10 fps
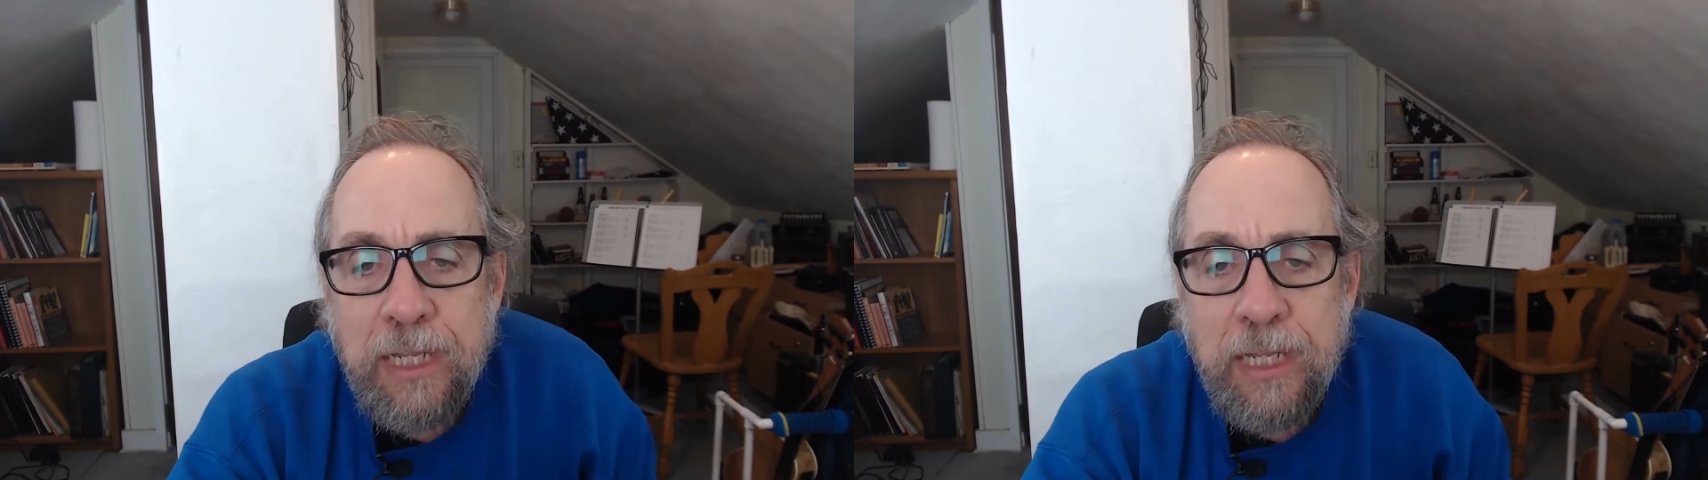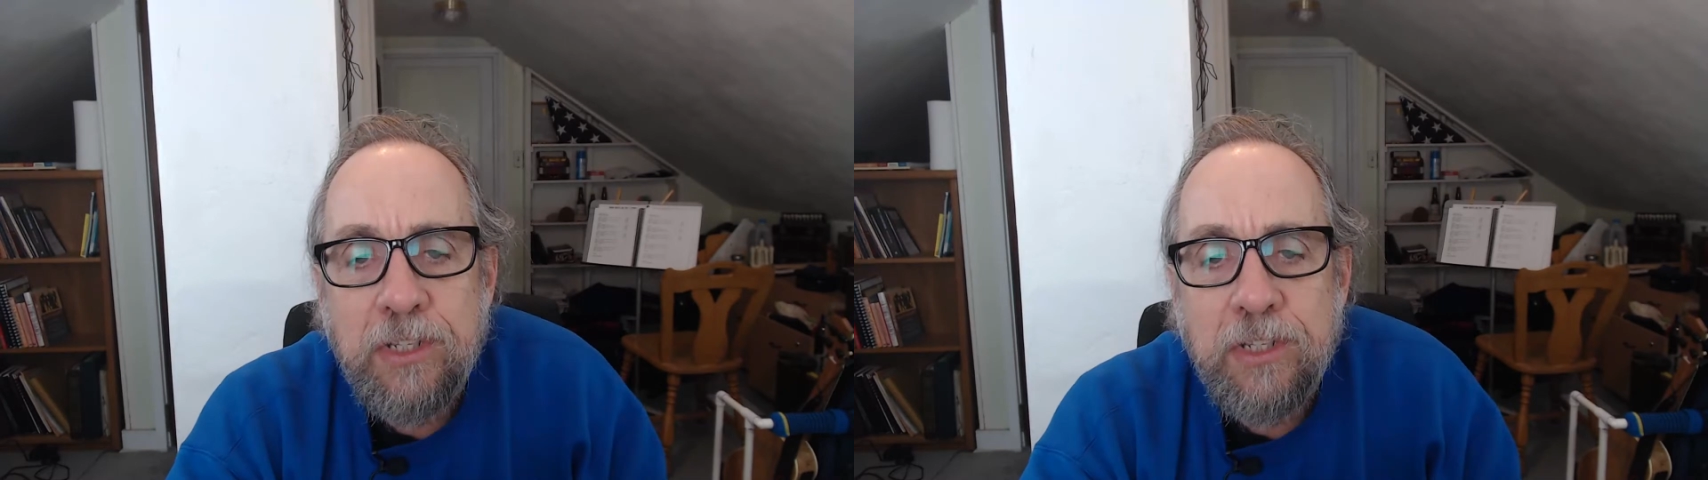
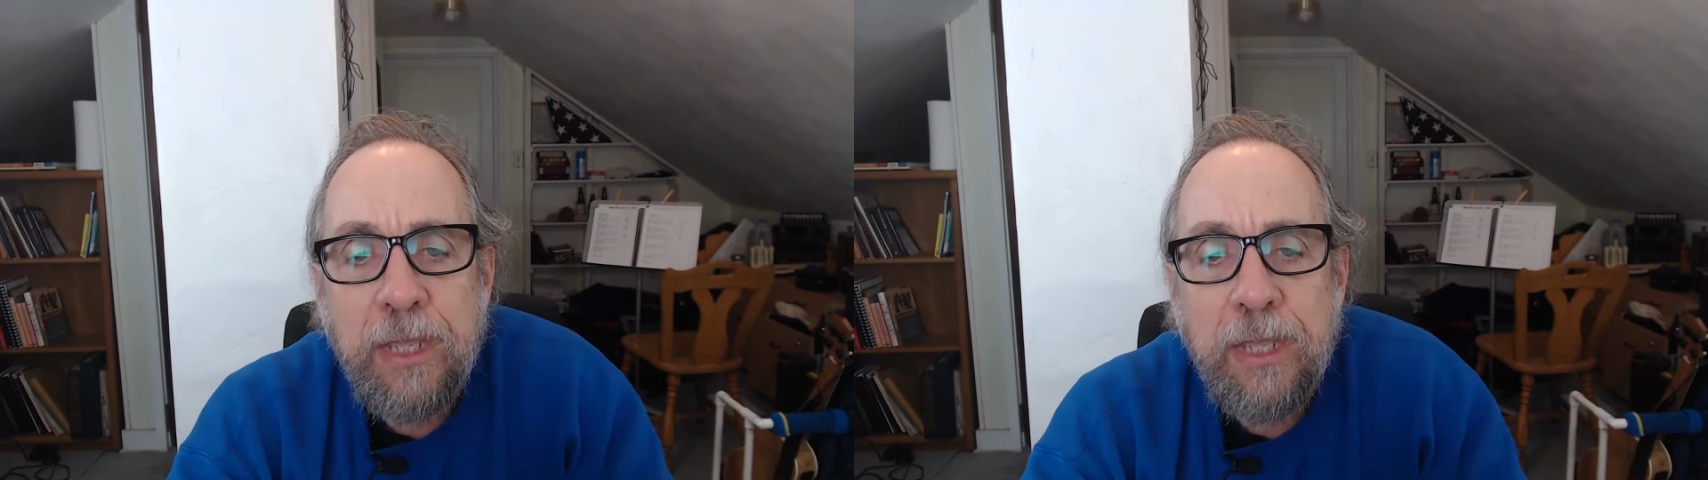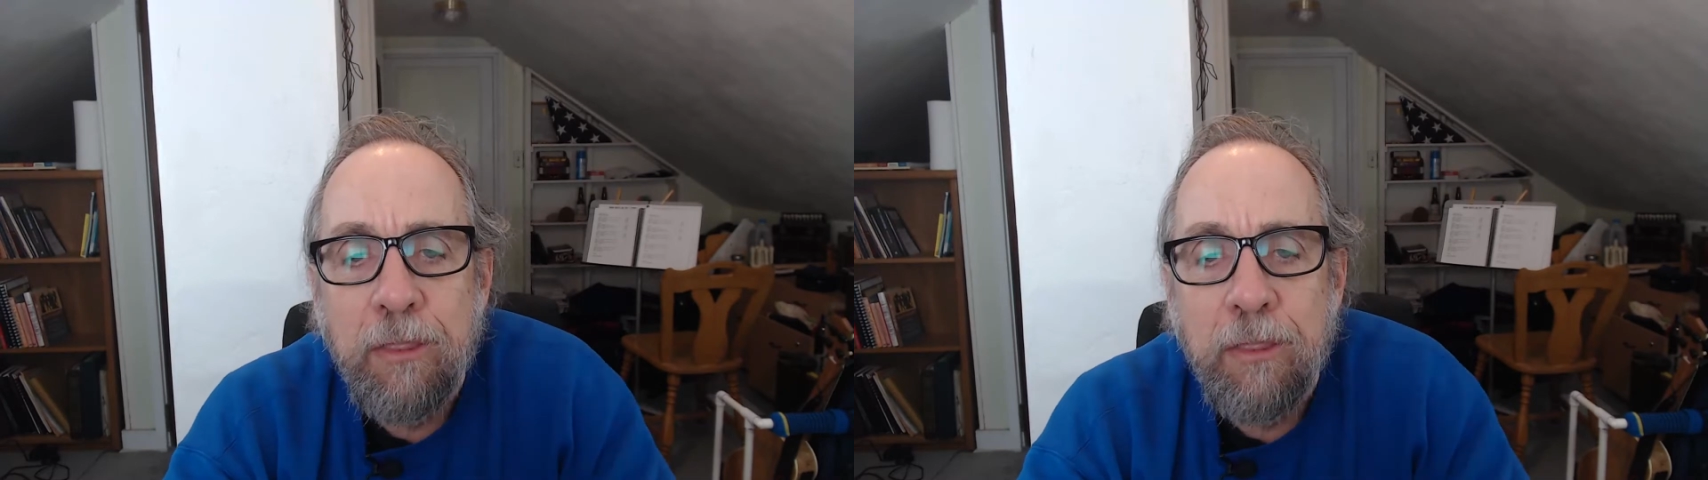something
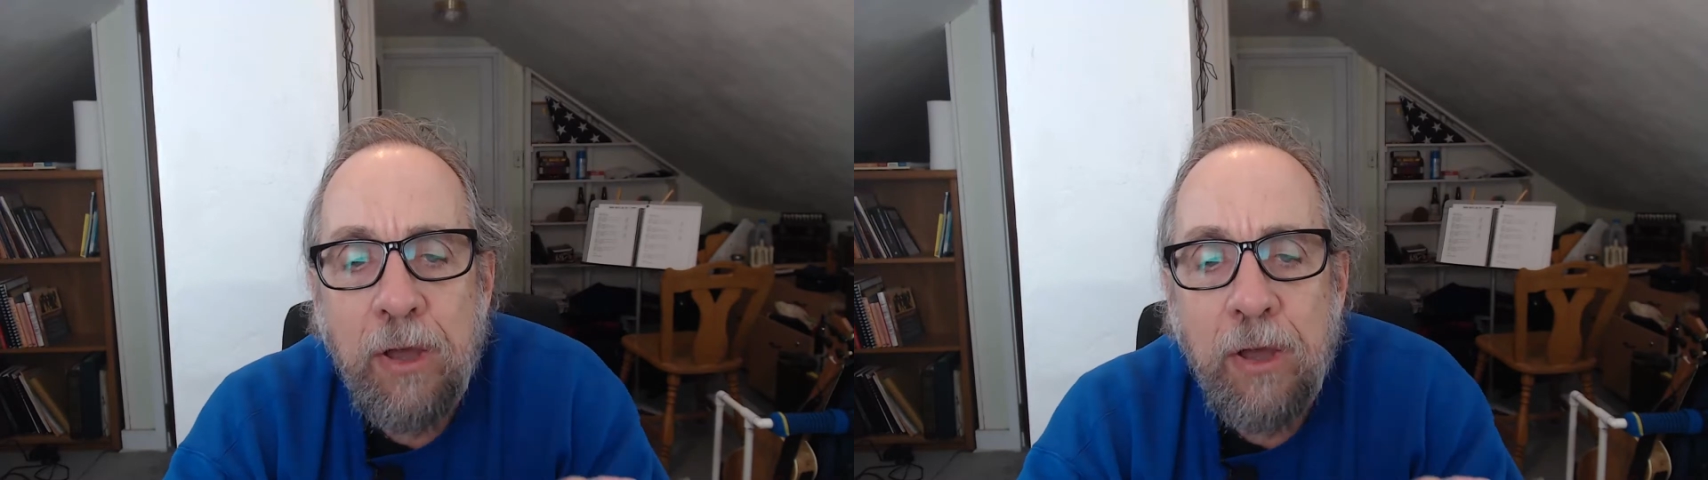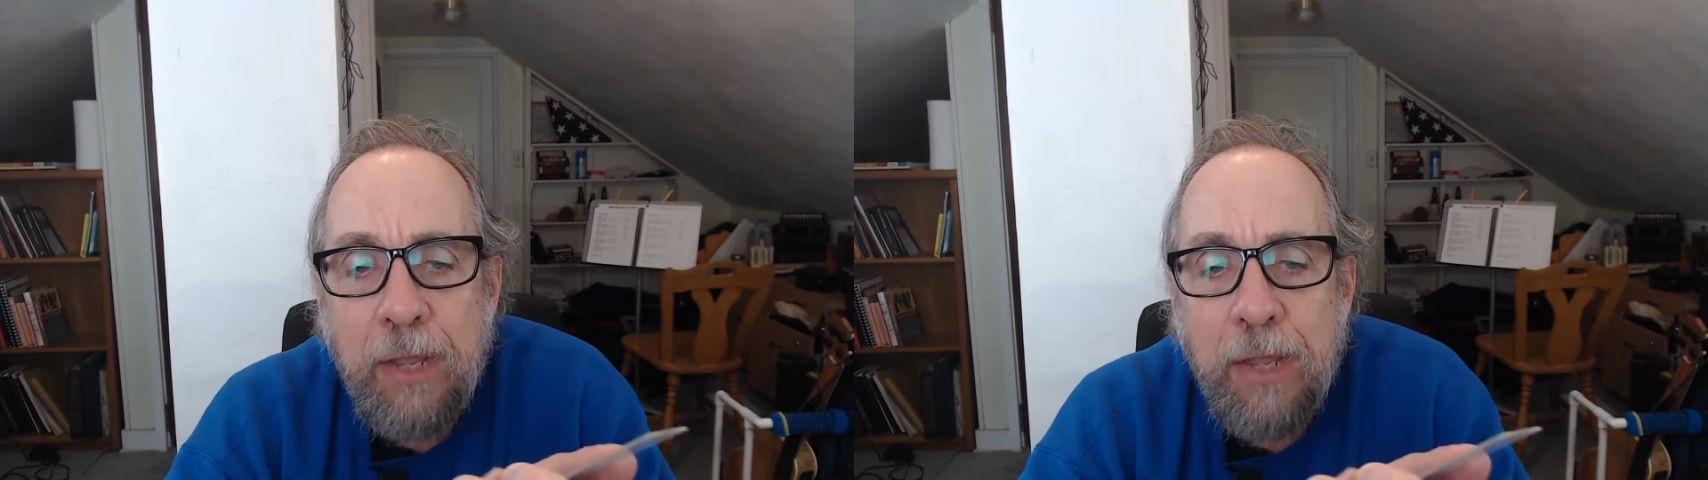I thought
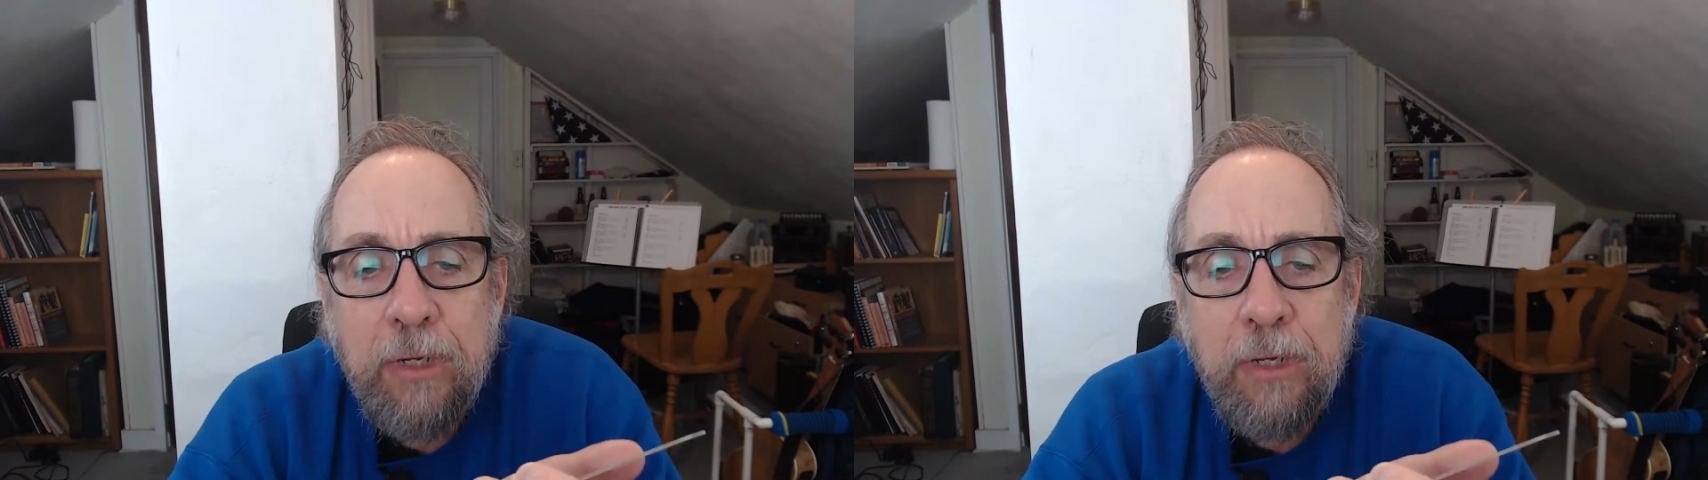I would